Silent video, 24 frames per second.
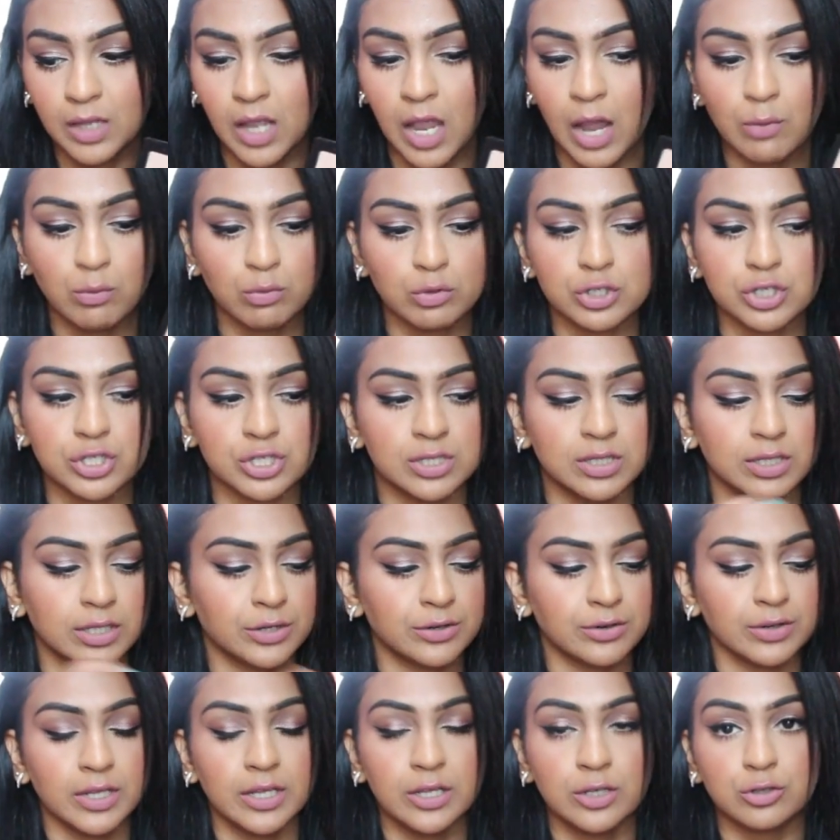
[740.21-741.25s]
I will just
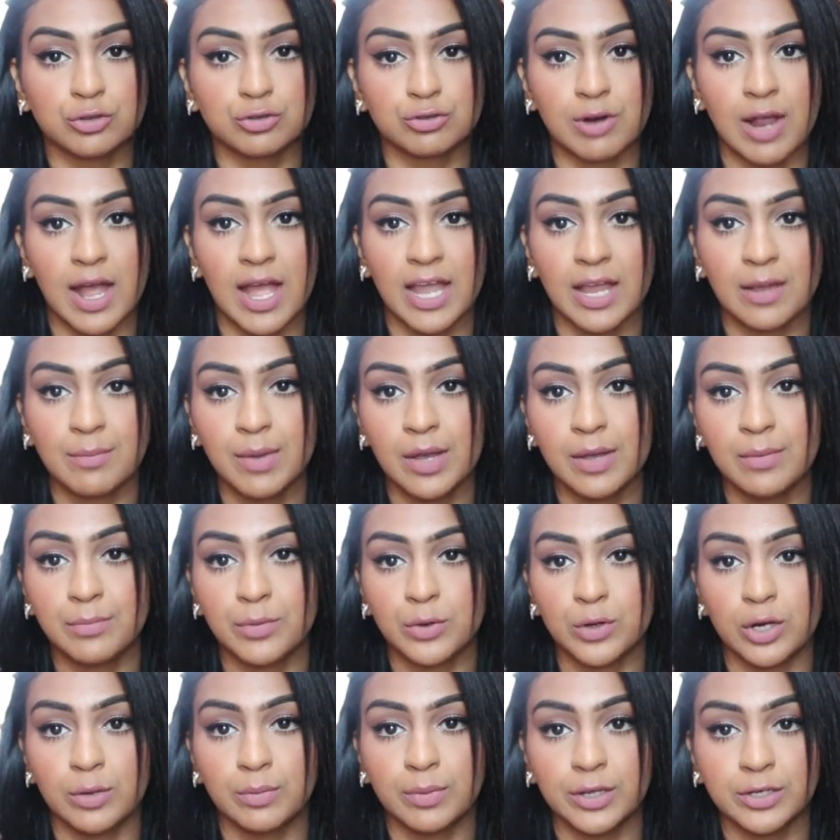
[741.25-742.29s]
literally drag my
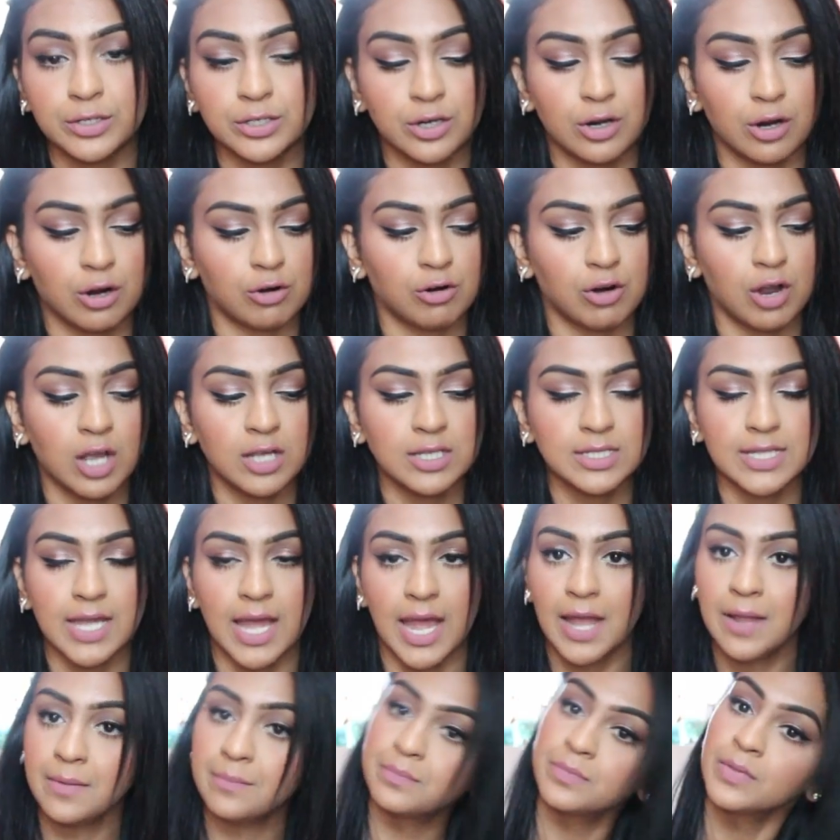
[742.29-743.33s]
beauty blender across
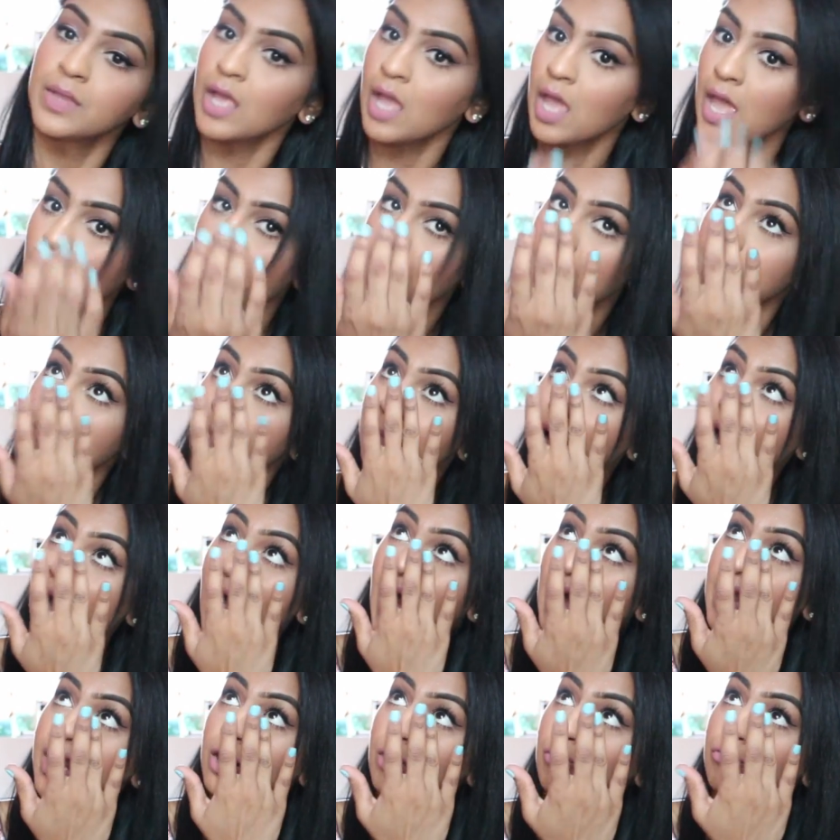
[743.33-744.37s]
that and
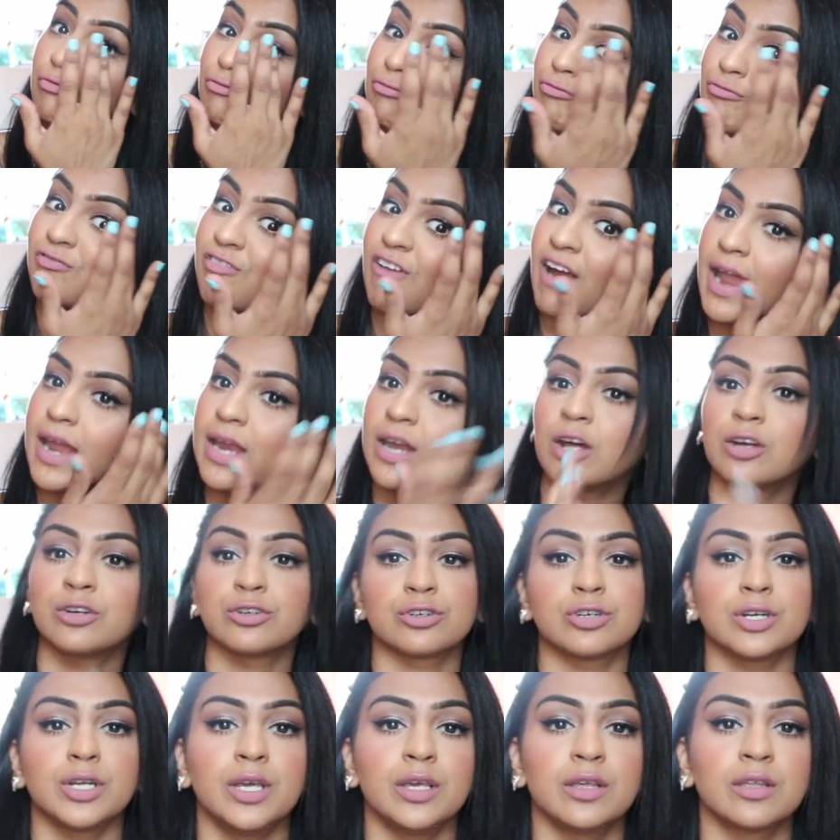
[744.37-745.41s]
pat it right
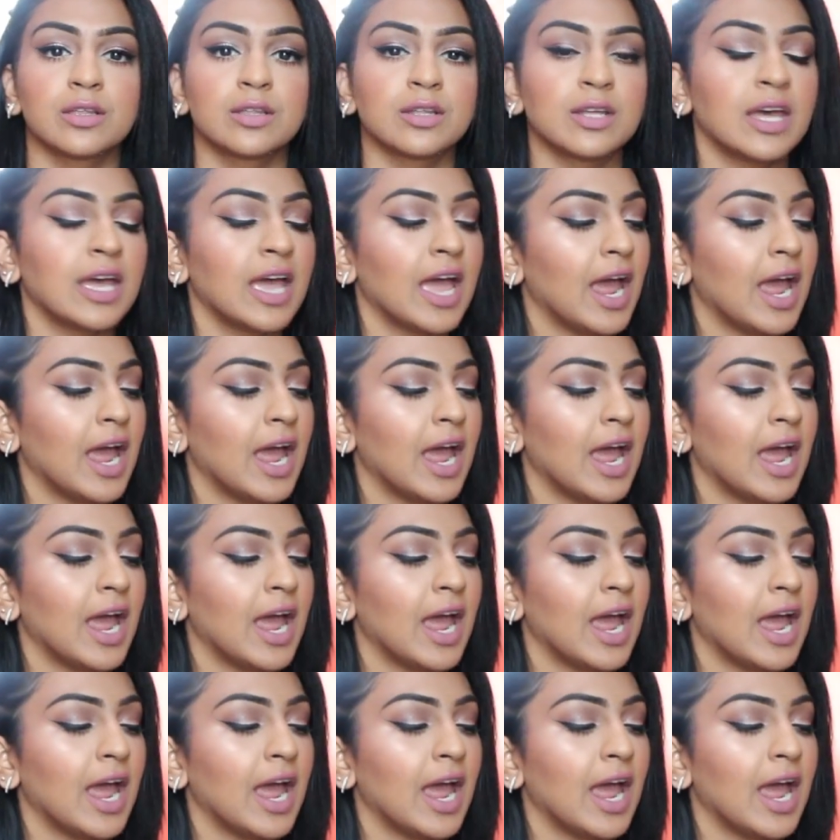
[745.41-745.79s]
underneath.